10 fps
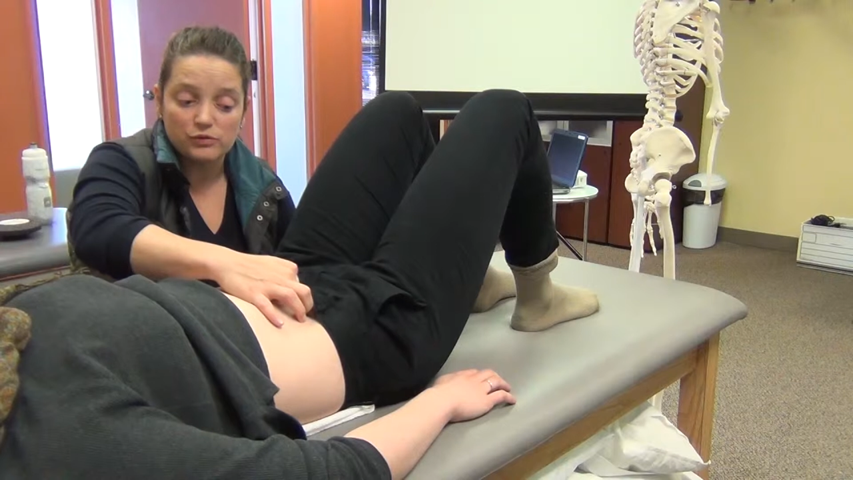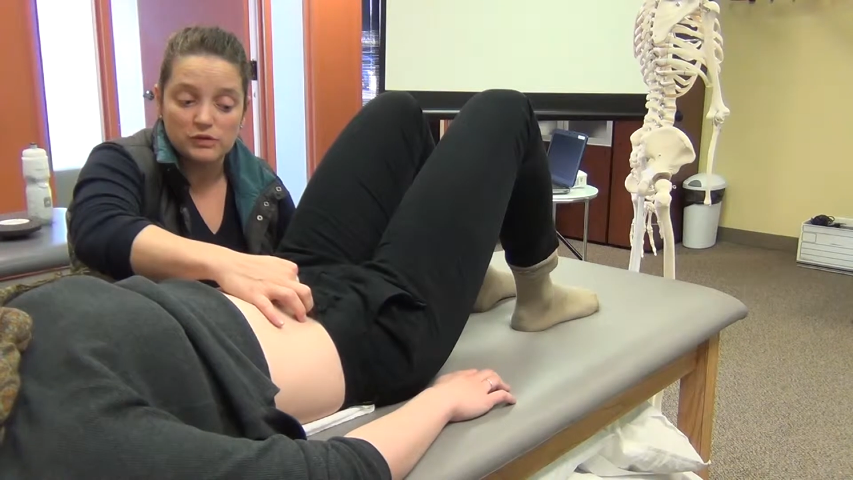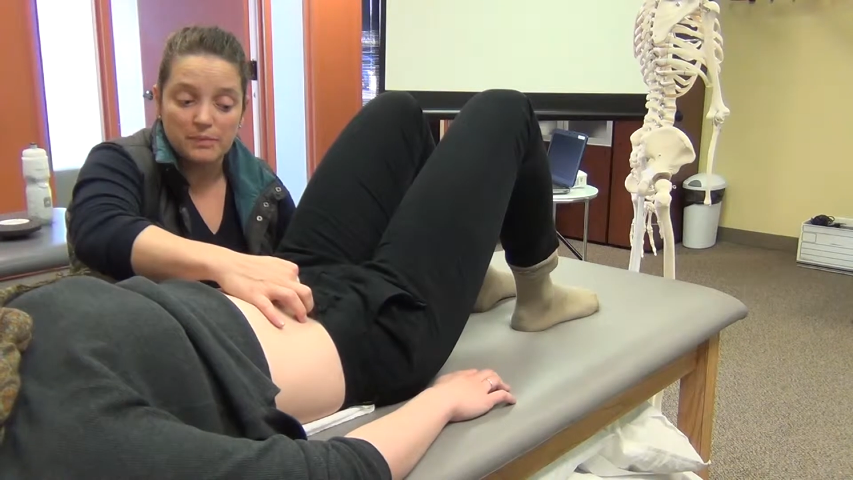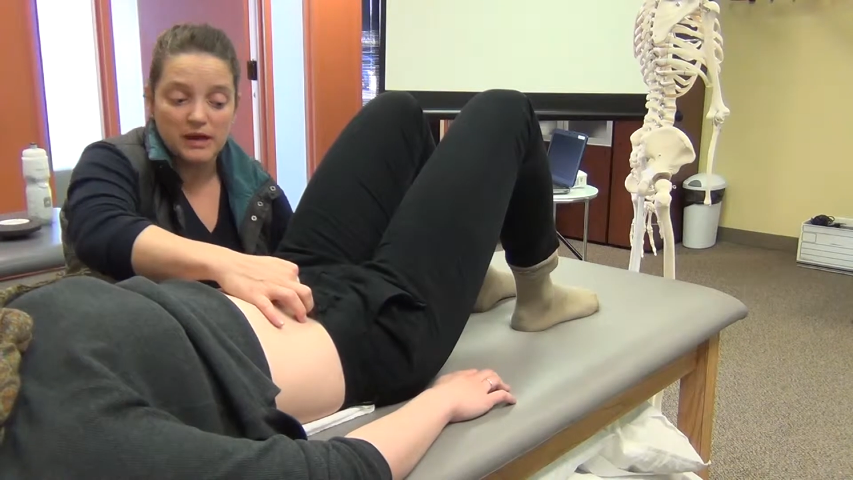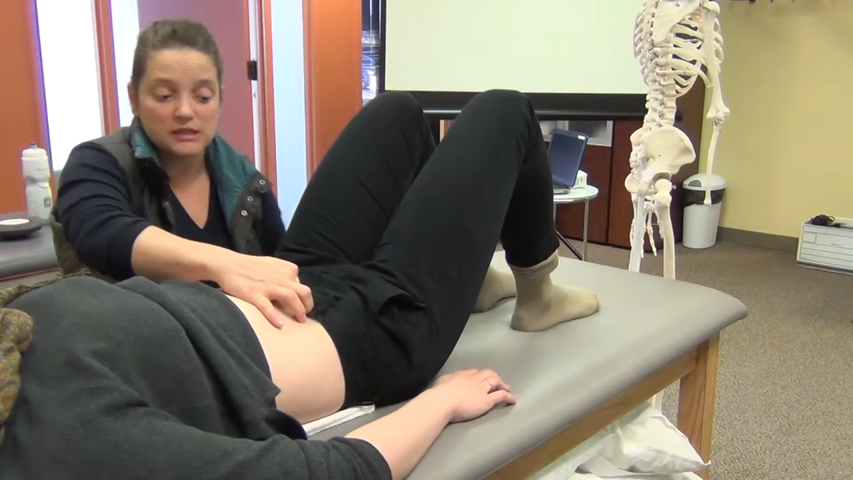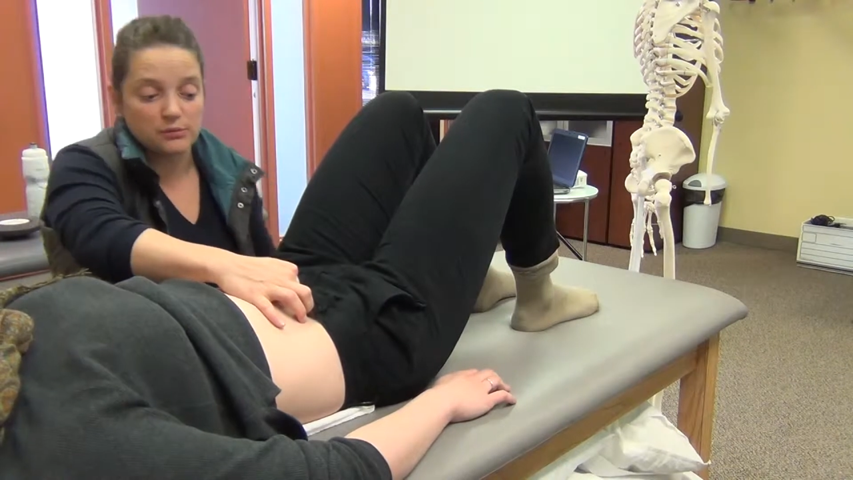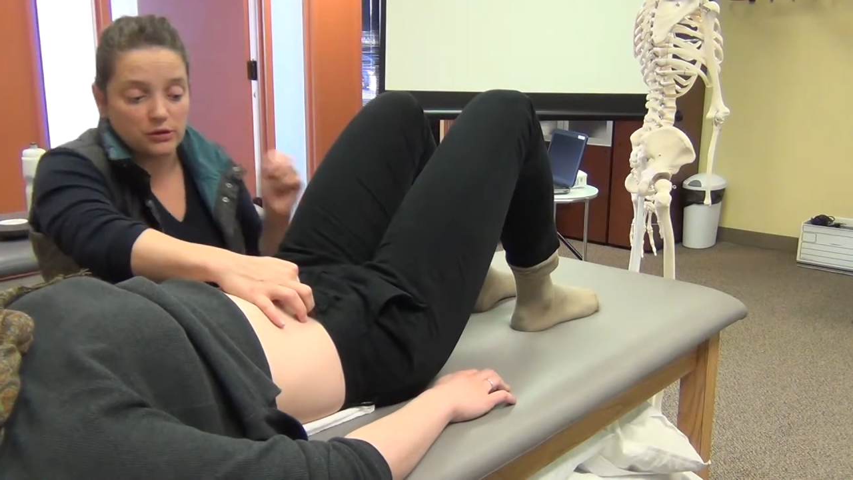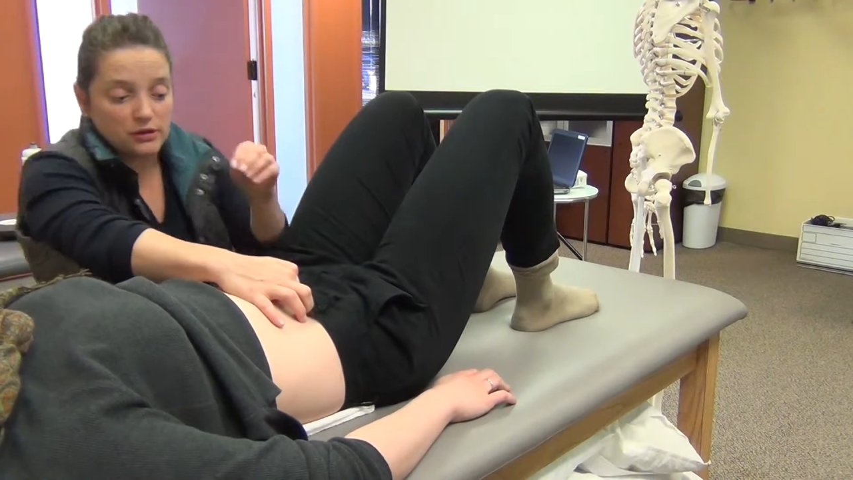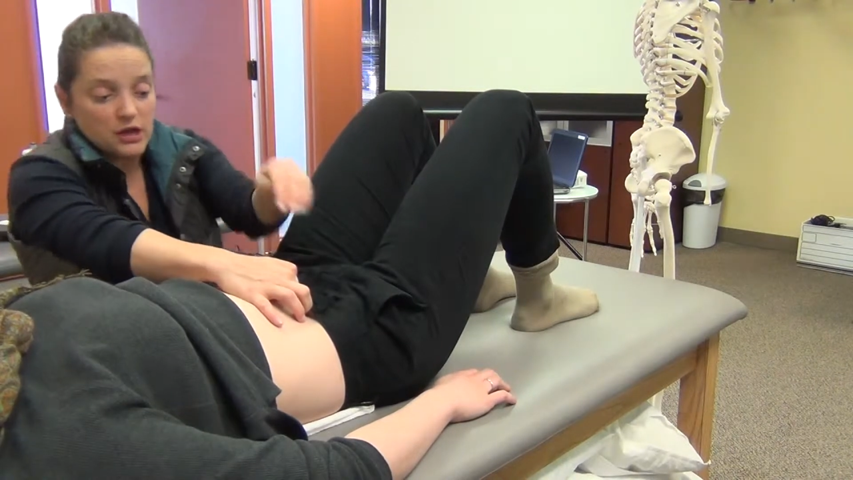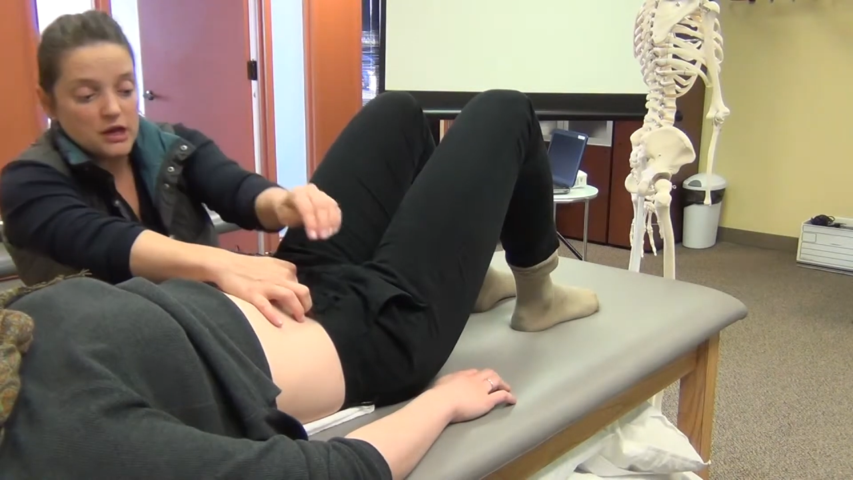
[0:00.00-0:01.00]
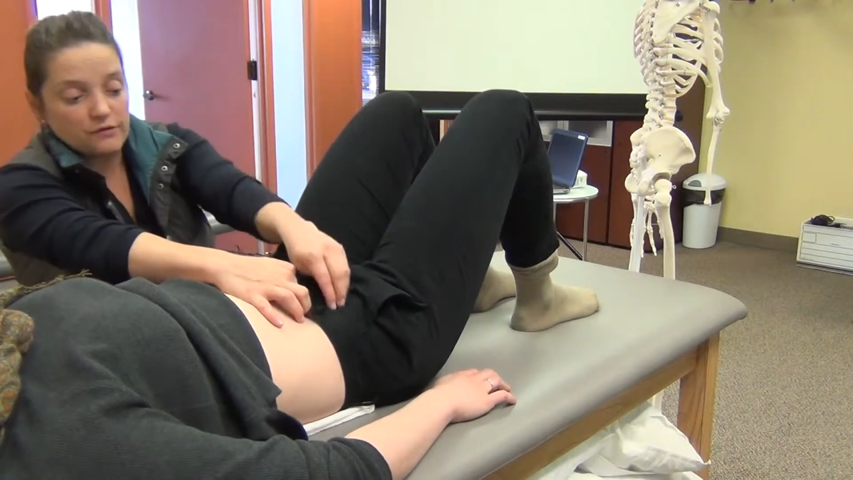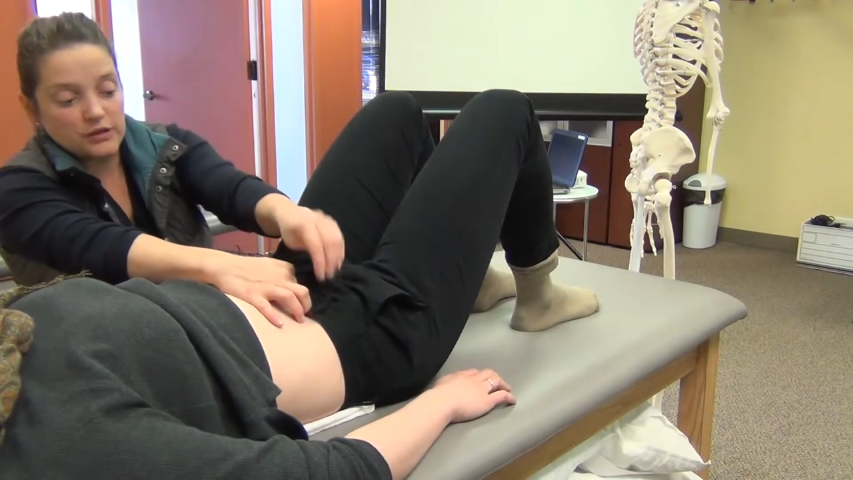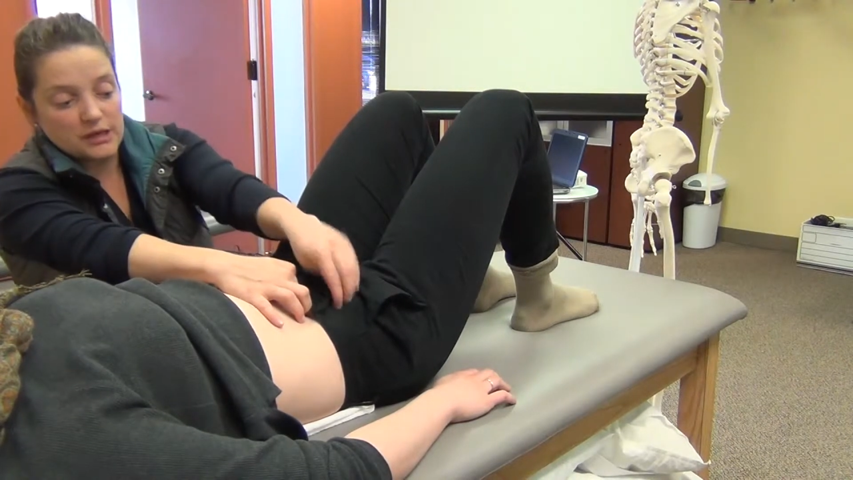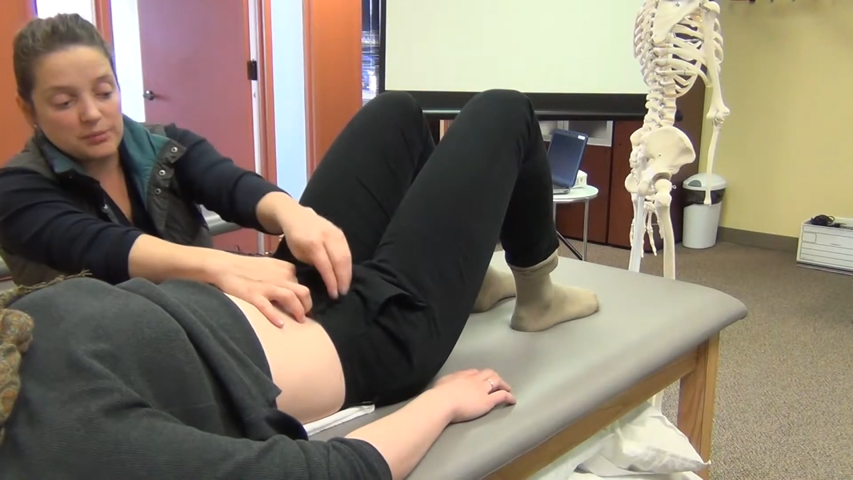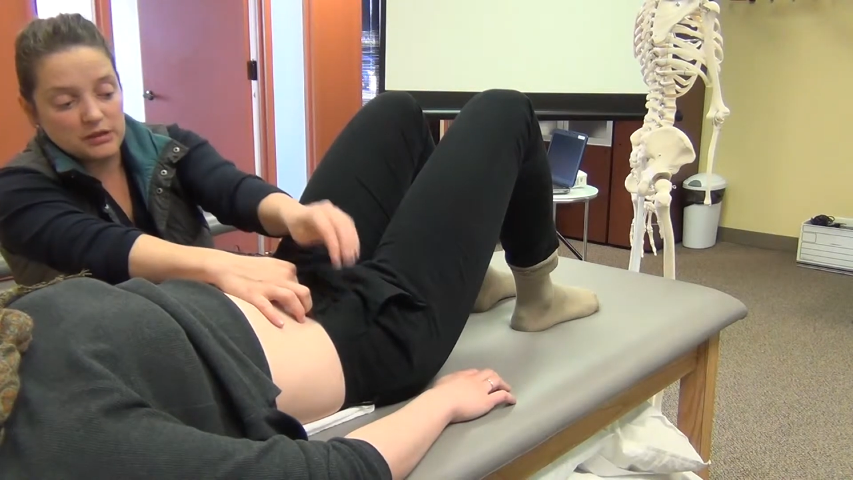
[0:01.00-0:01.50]
responsible for
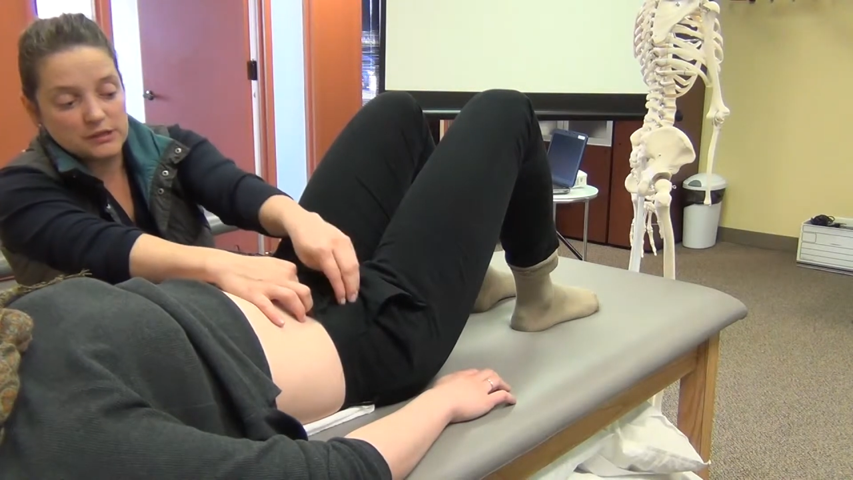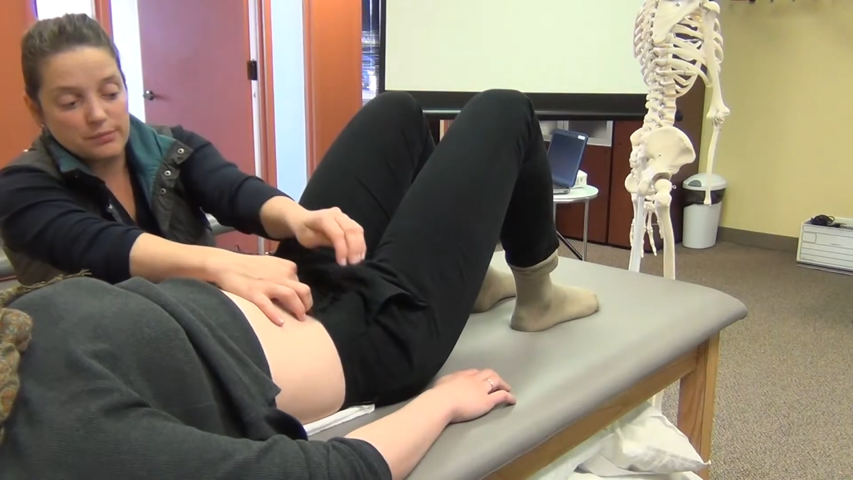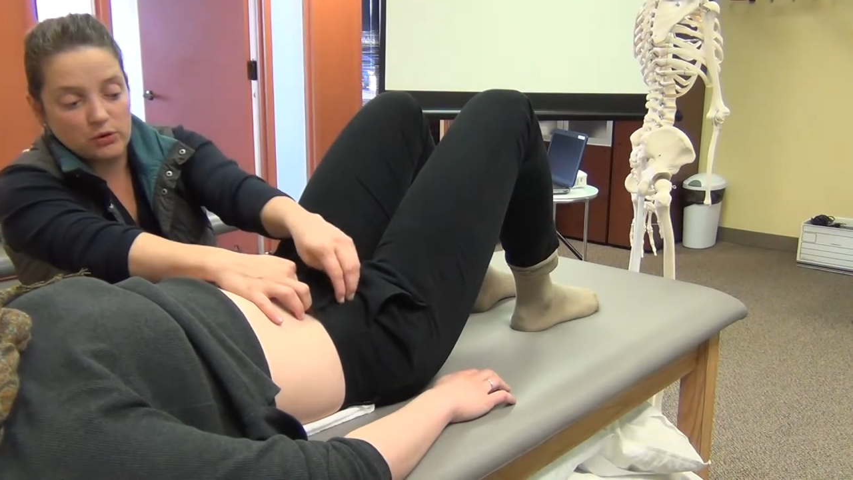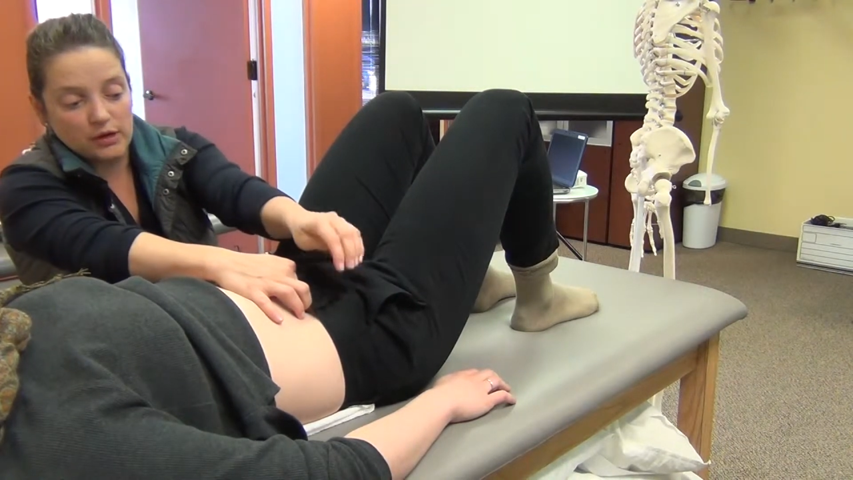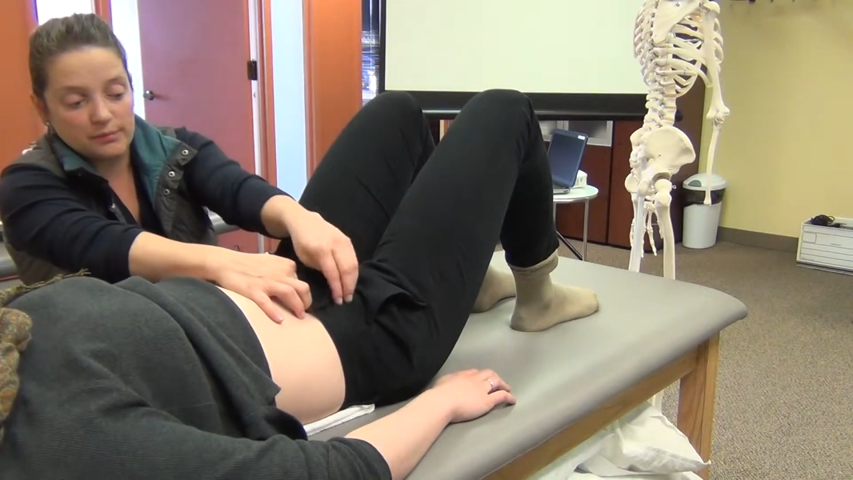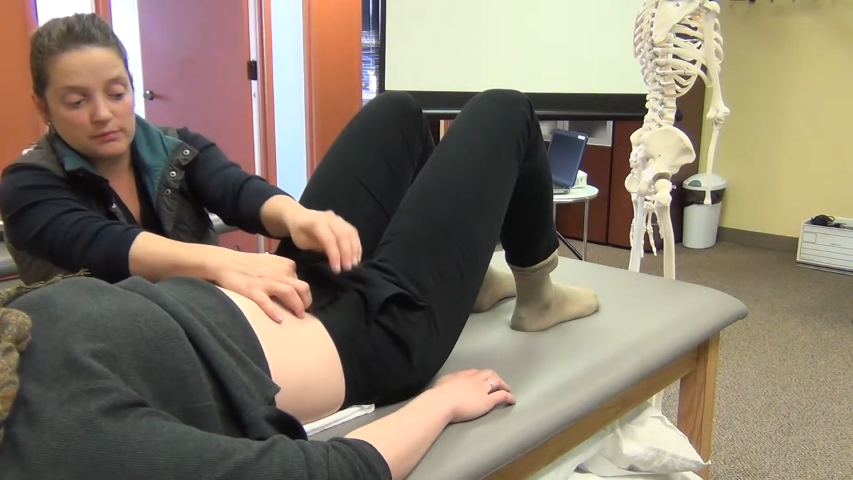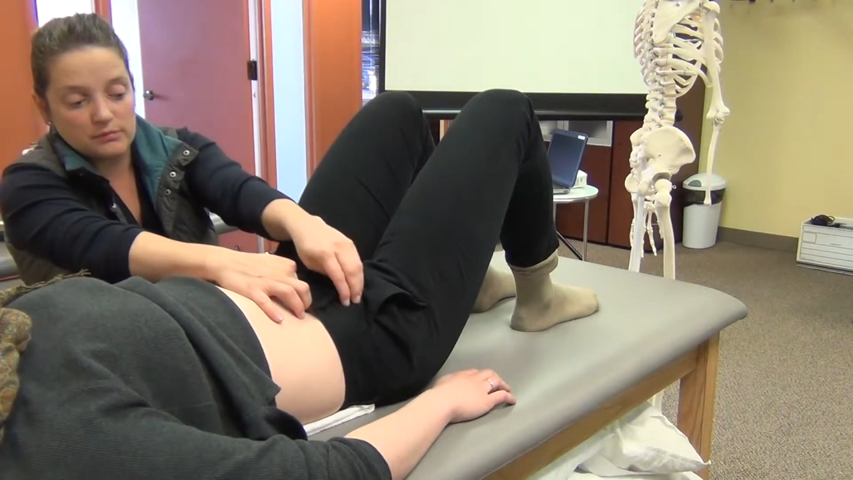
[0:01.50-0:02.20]
keeping this bone up.